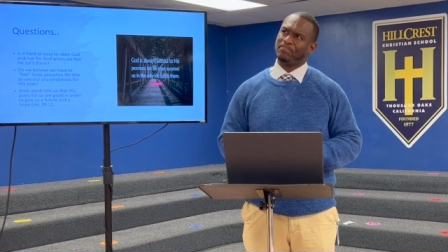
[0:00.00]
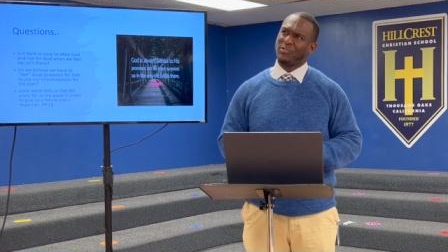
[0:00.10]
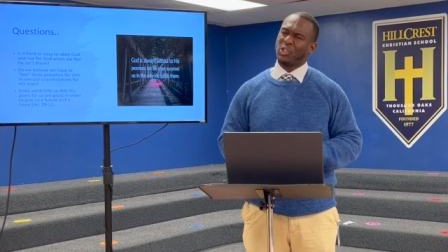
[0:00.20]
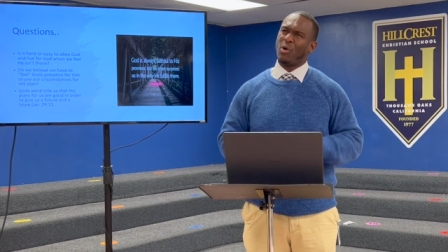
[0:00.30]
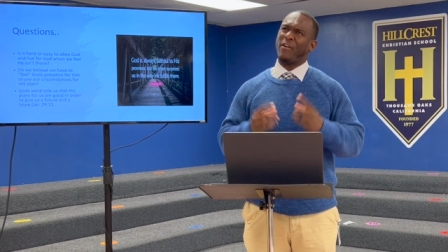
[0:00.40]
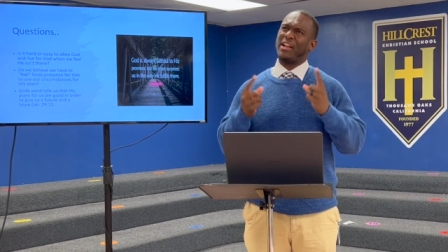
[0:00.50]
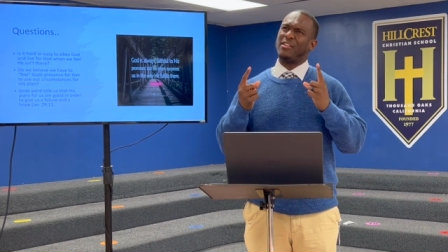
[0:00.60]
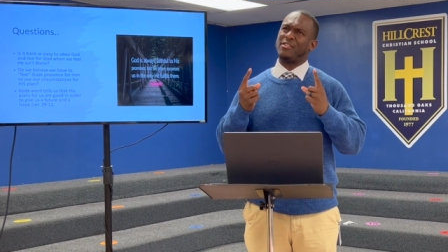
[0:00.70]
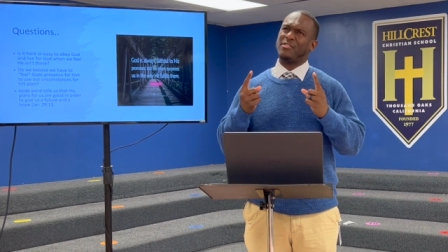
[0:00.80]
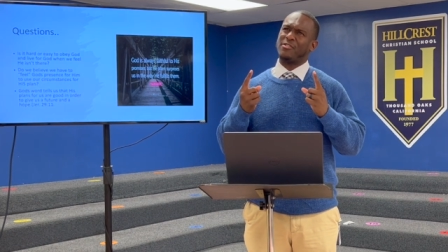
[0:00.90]
So if I
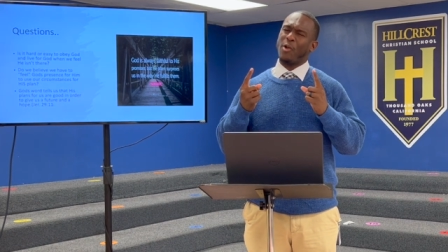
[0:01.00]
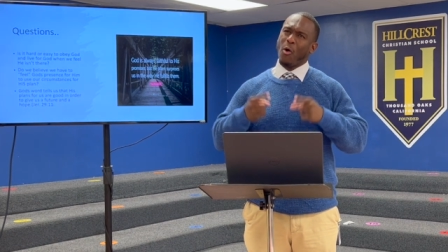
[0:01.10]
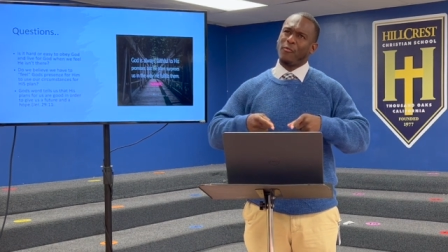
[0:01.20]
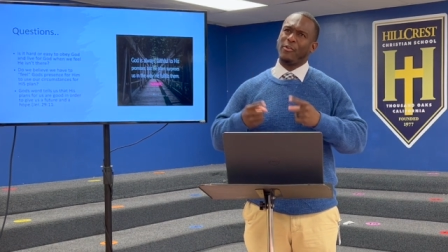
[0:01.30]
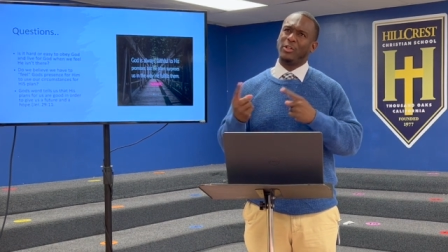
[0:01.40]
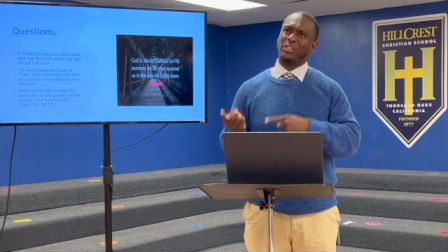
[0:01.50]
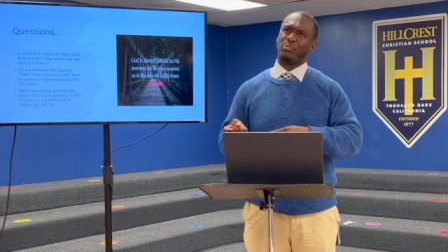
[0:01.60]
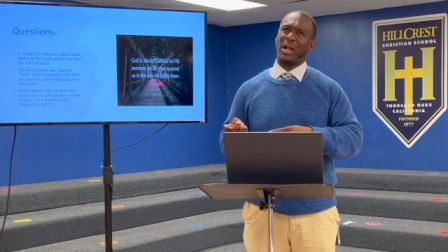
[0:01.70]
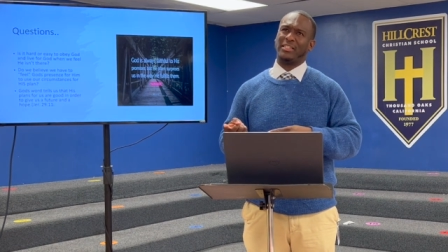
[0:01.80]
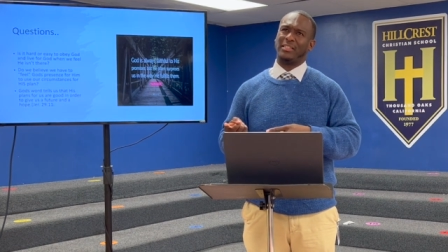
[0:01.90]
don't feel His
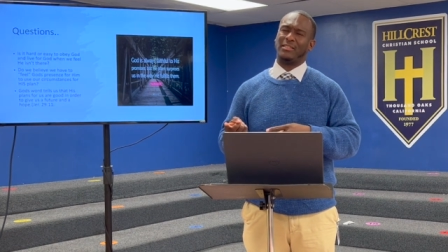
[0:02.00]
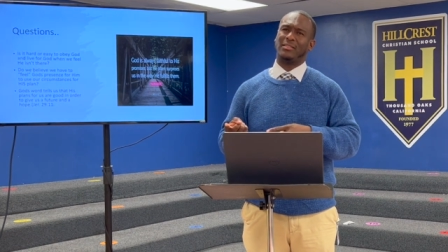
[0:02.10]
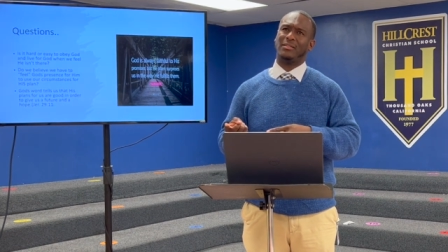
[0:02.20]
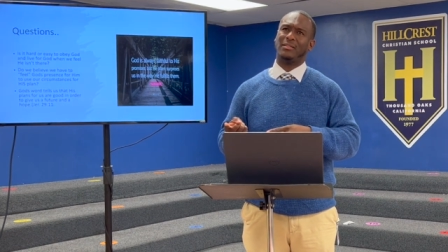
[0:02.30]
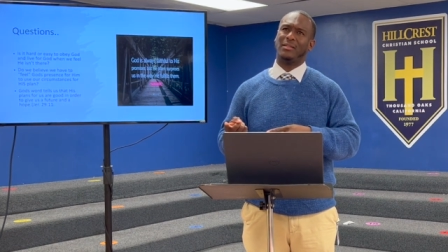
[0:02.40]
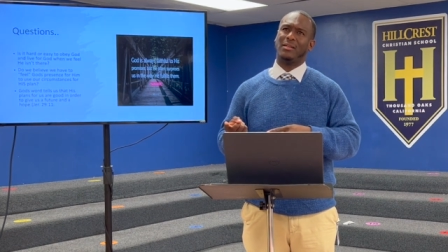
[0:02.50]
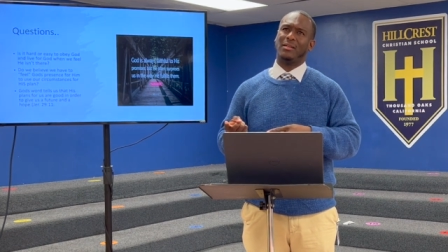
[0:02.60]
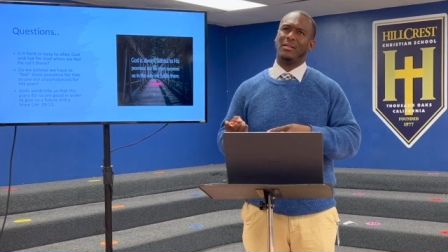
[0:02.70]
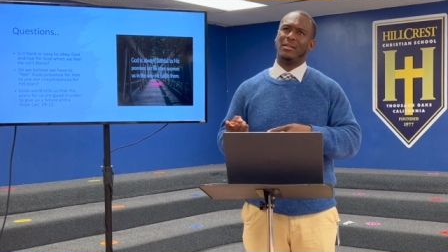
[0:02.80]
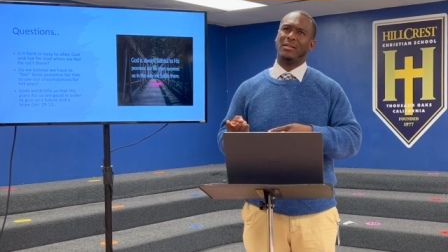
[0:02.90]
presence,
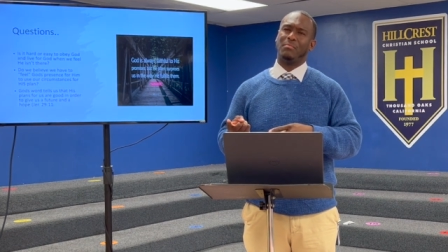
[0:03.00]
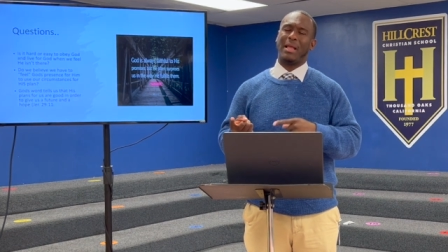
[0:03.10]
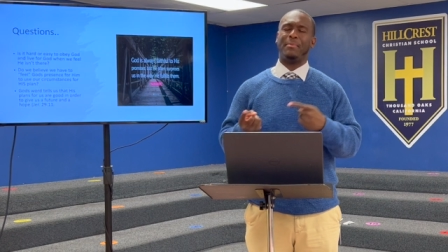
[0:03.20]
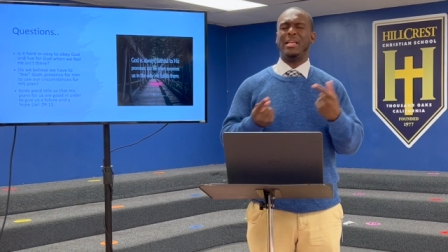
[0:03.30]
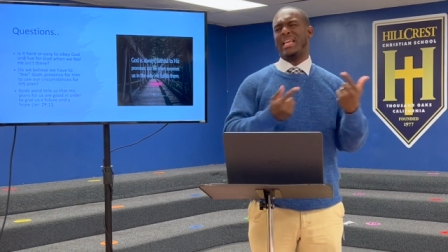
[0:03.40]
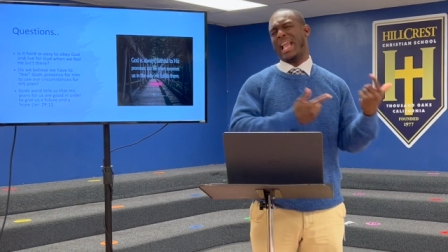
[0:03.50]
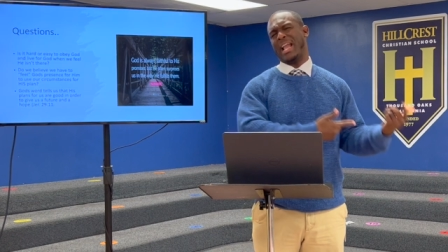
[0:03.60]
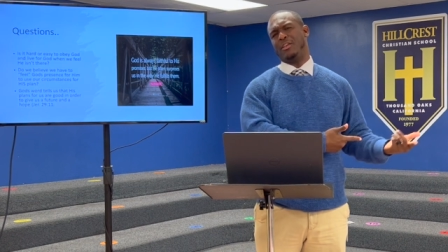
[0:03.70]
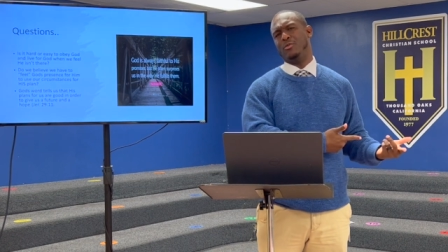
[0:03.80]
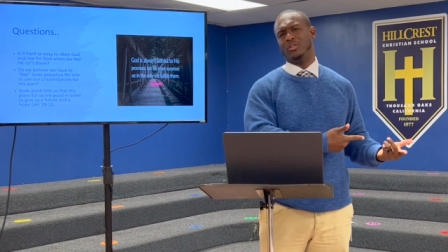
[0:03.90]
maybe He
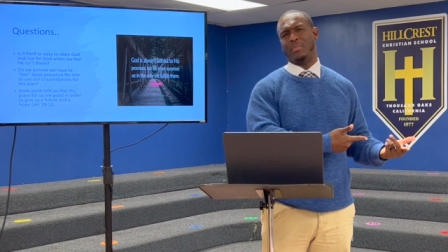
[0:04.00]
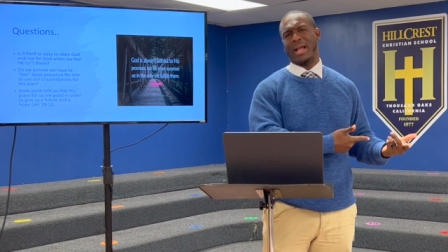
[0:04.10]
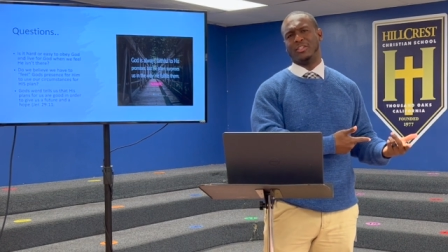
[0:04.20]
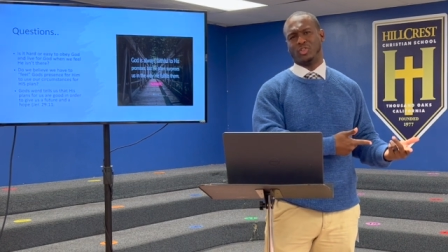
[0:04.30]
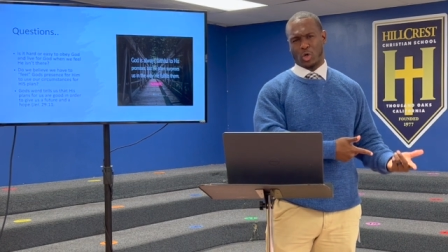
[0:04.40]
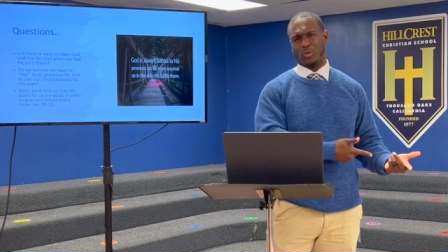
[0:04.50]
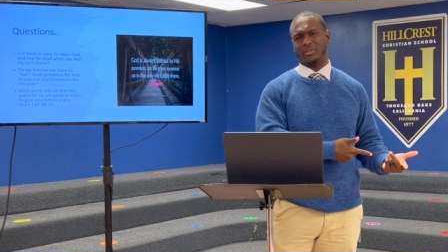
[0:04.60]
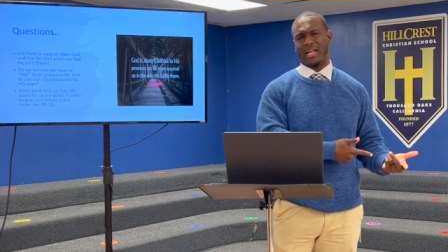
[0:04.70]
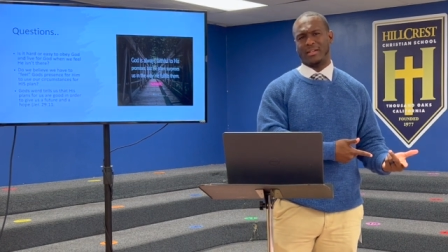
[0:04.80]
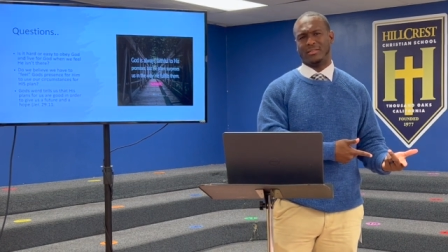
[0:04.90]
can't use my
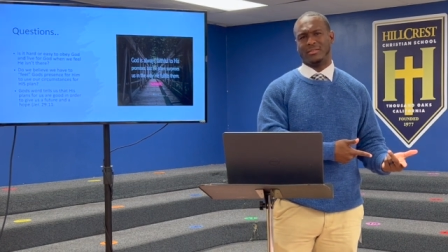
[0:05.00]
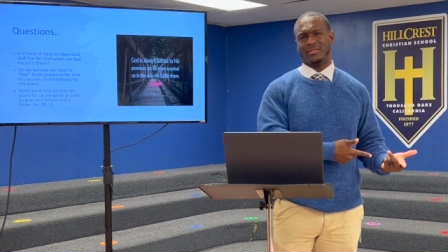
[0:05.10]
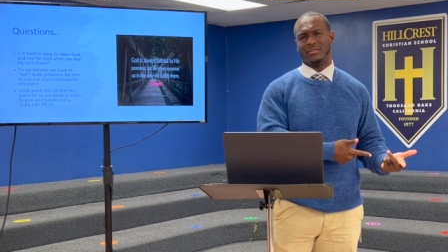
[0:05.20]
circumstance.